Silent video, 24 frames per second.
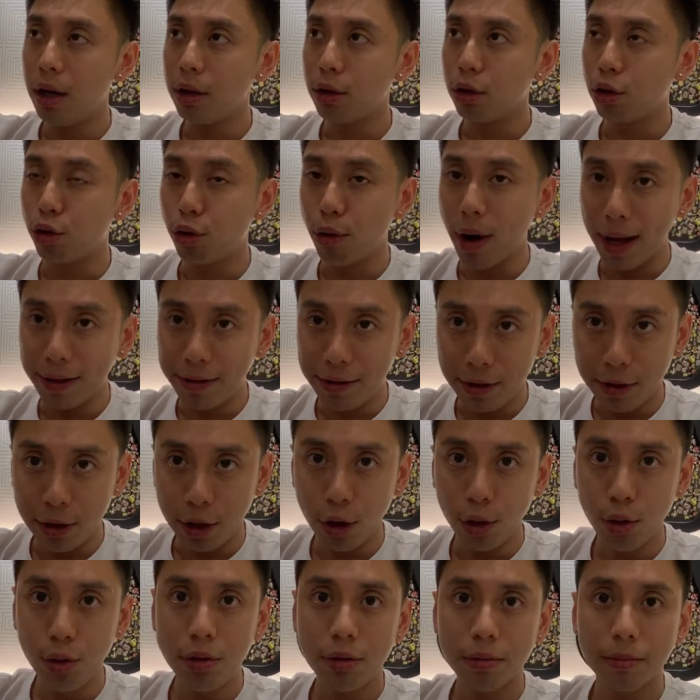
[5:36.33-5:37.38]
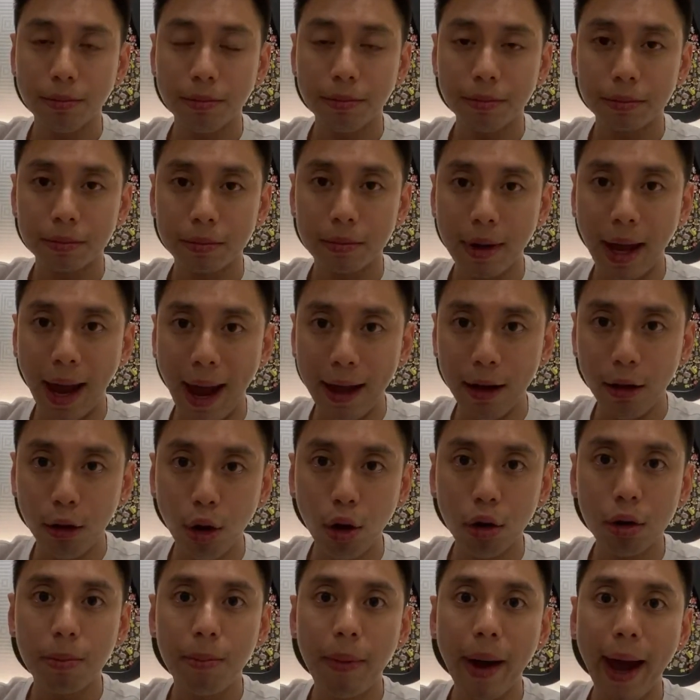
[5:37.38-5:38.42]
gratitude and
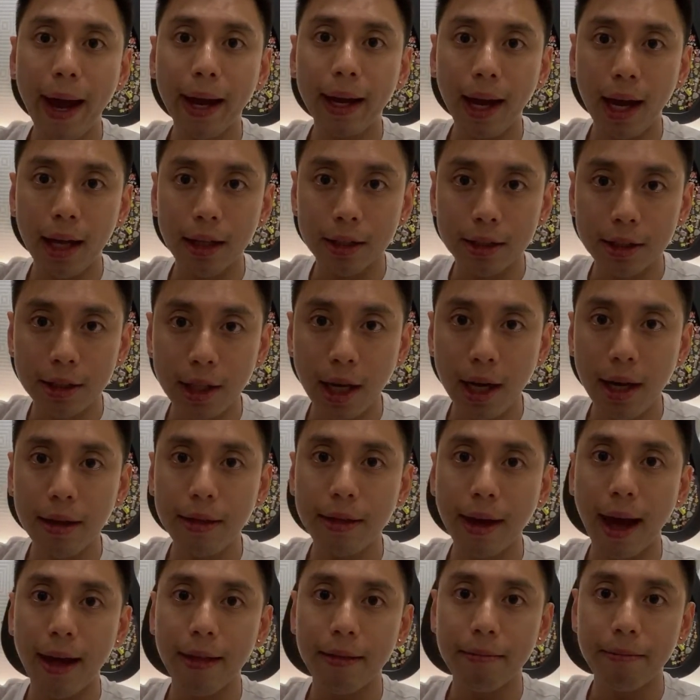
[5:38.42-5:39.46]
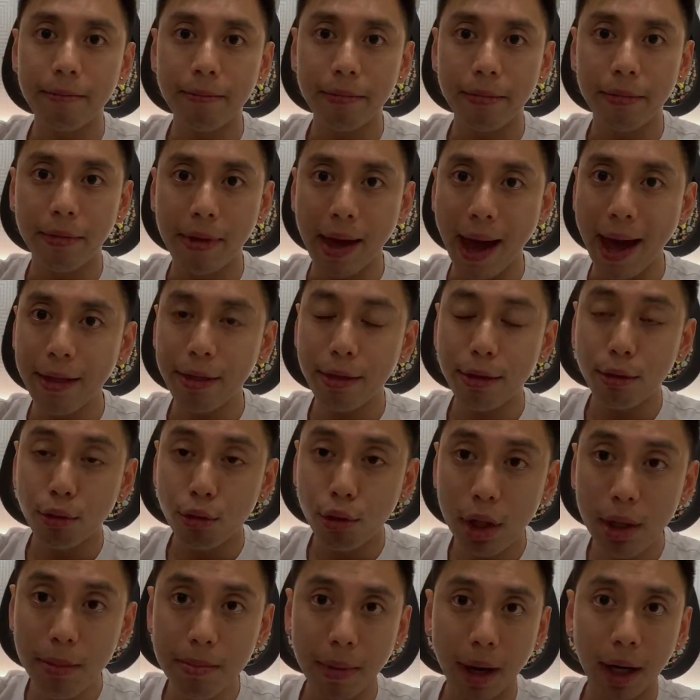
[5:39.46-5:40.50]
look back and say that that
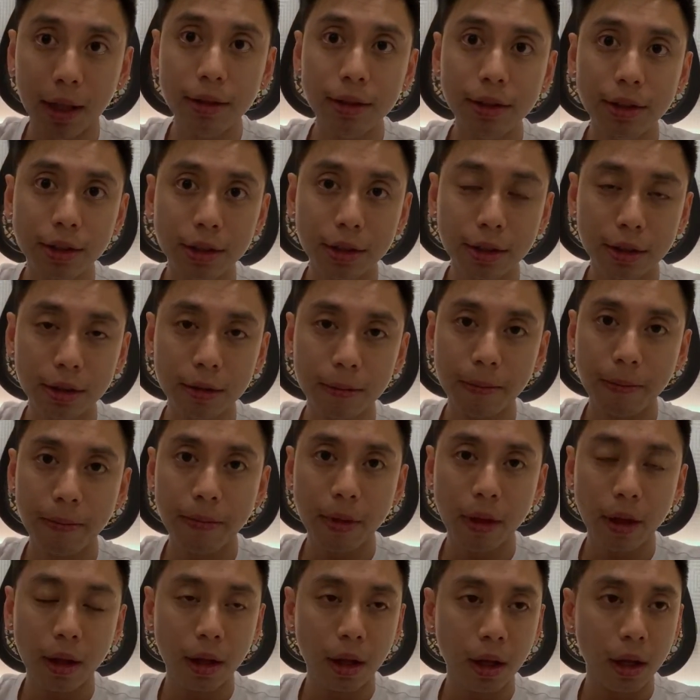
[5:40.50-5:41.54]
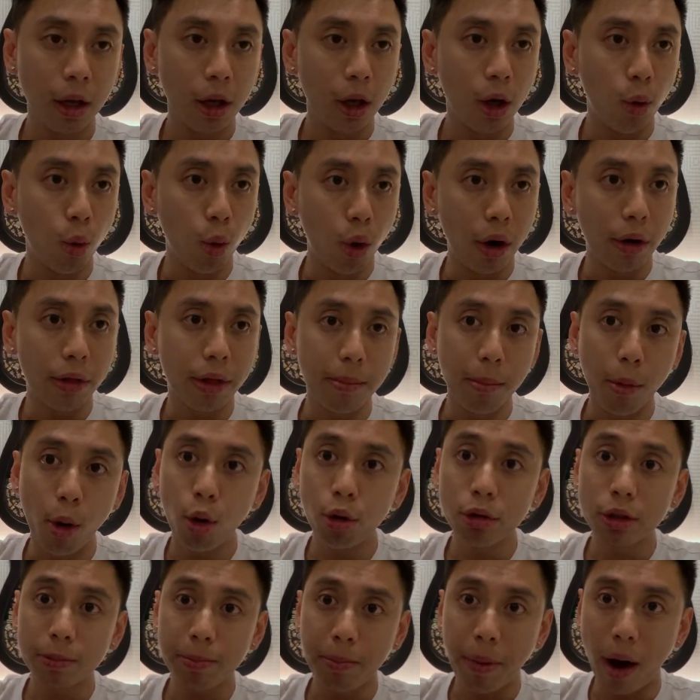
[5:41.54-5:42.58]
three months were the
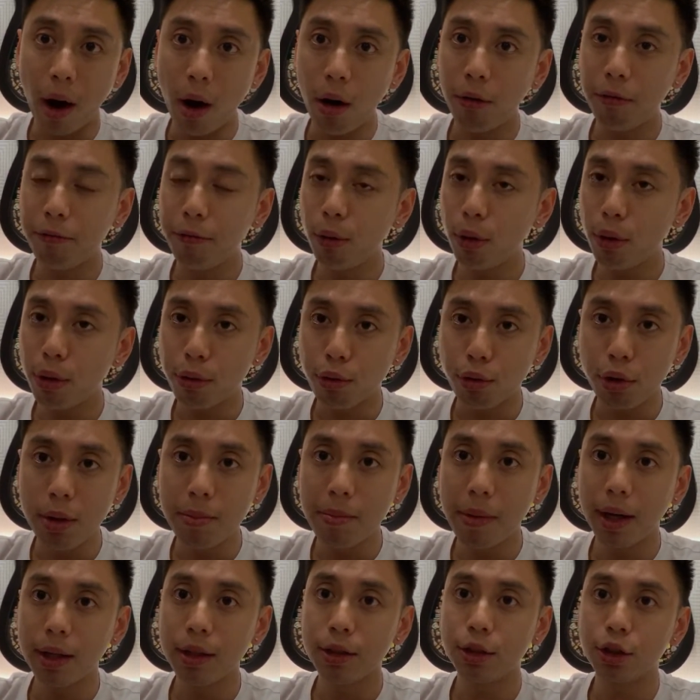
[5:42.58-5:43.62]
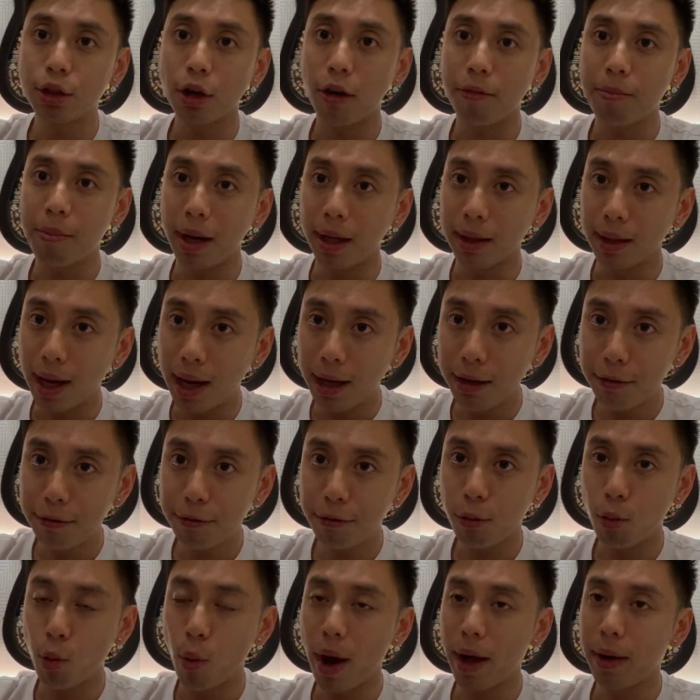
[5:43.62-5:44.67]
most powerful three months of my
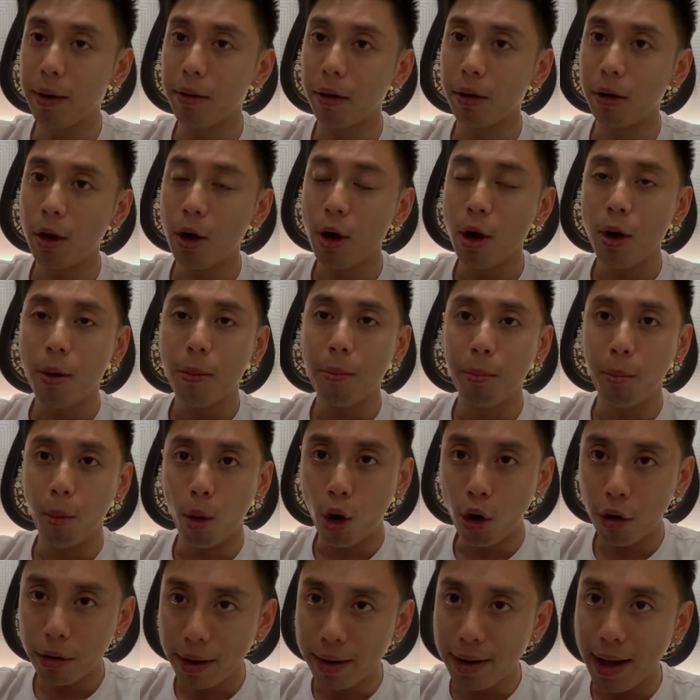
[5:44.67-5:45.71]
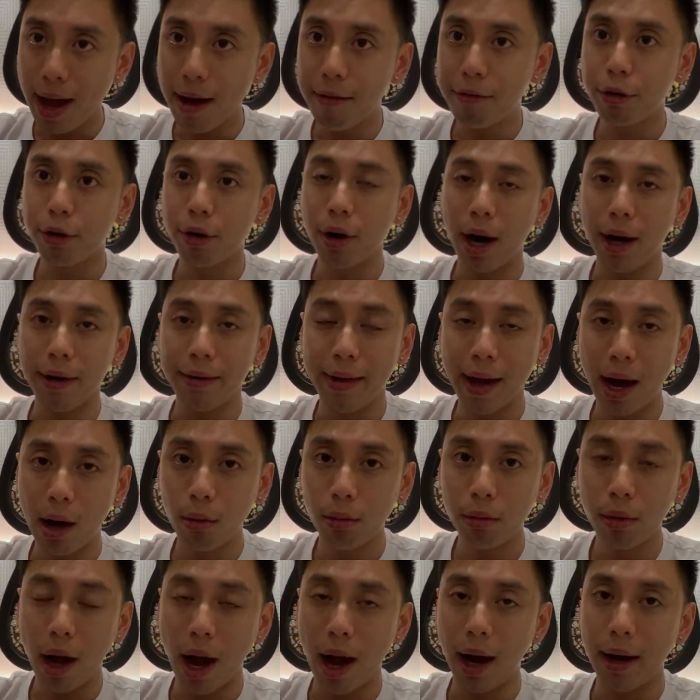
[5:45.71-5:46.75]
life when more than ever I,
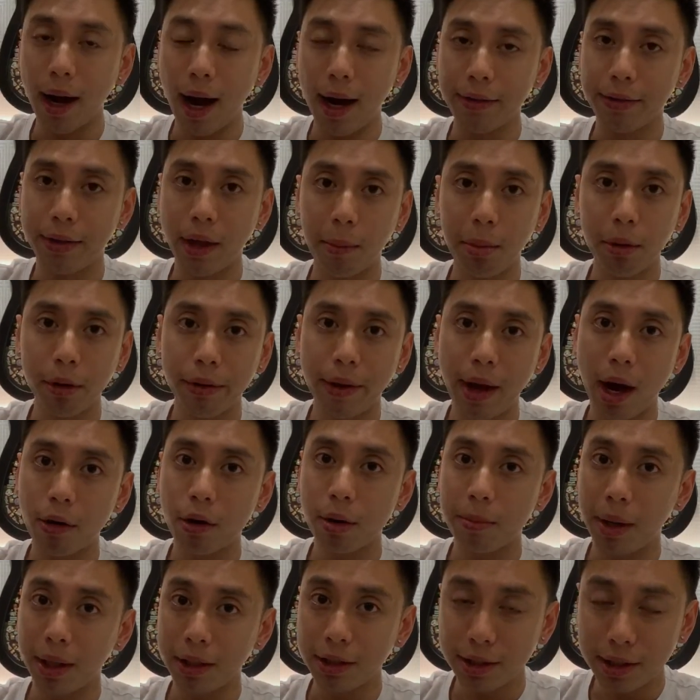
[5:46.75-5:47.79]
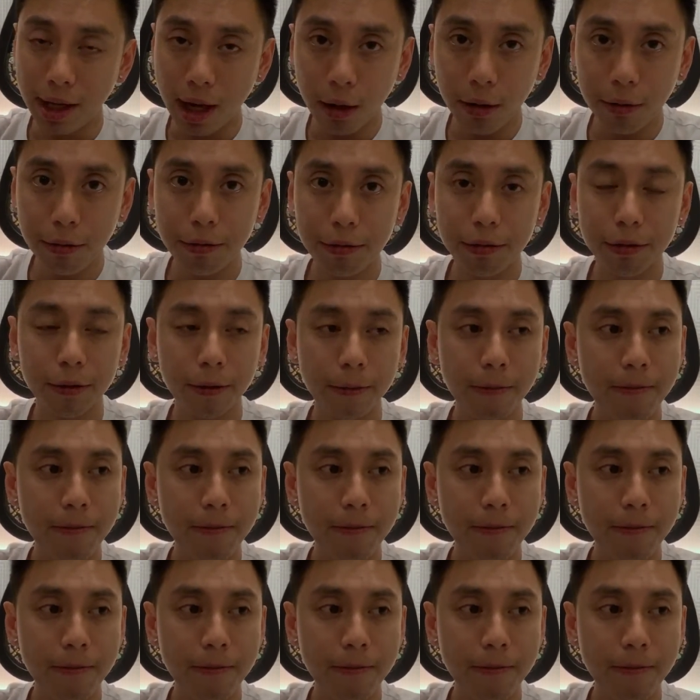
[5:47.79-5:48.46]
down, I, I doubled down on myself